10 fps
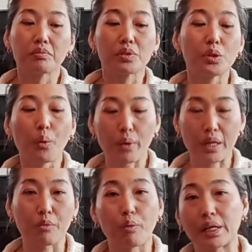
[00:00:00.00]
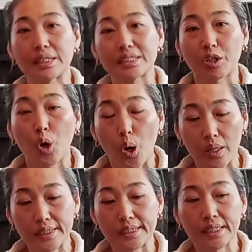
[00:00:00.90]
knowing what is the
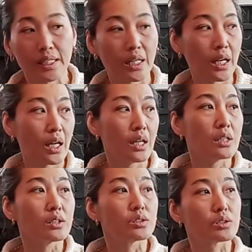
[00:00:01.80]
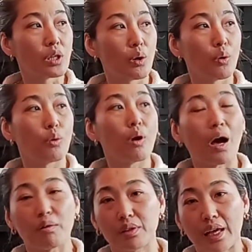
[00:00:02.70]
cause. So
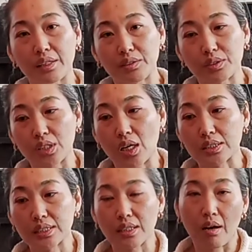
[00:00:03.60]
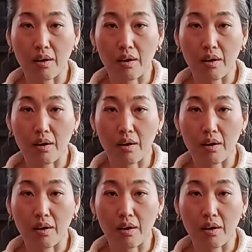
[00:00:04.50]
I would like to just